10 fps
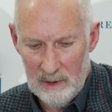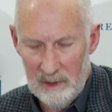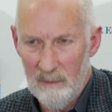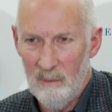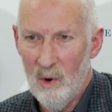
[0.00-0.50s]

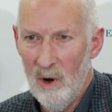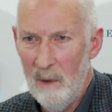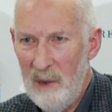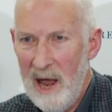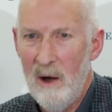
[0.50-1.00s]
the more
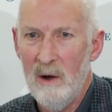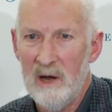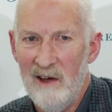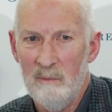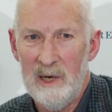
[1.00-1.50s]
power
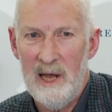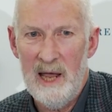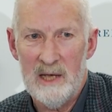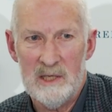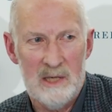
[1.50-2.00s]
government
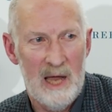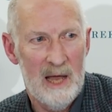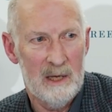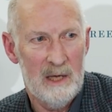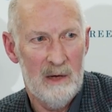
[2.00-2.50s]
has to
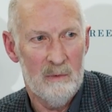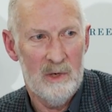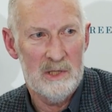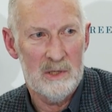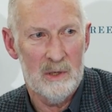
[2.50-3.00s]
allocate
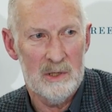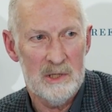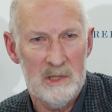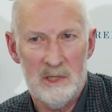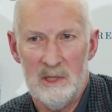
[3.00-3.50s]

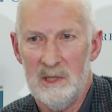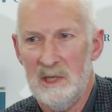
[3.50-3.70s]
resources and